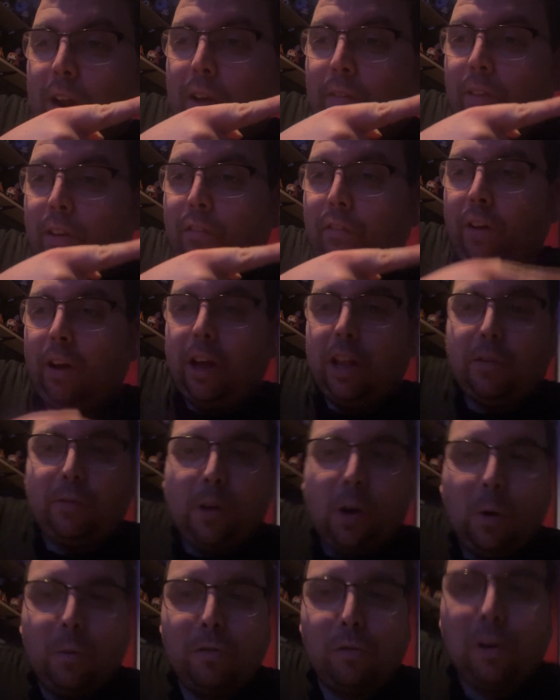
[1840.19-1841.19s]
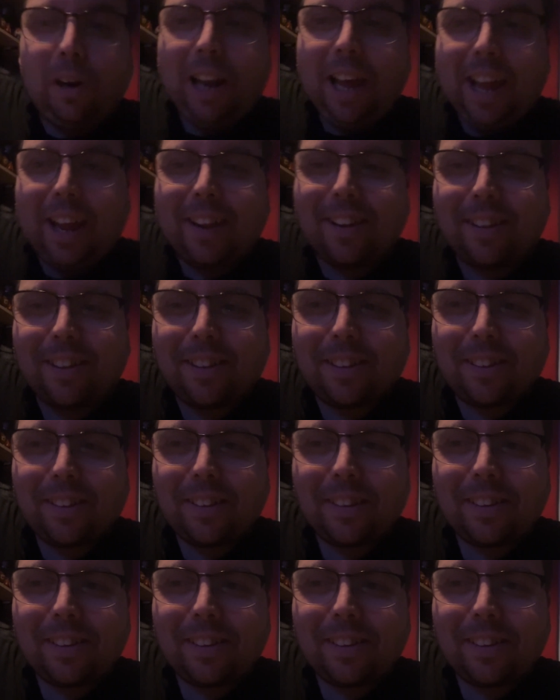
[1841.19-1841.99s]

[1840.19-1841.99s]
of the first film's release.